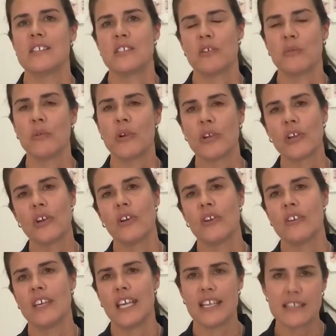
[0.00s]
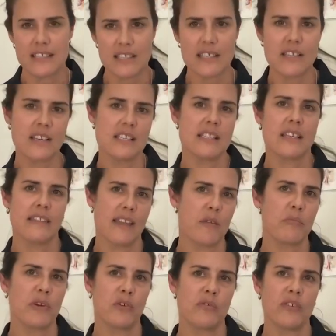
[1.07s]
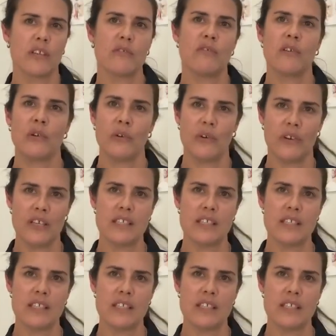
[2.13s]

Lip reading: to work on exercising that pelvic floor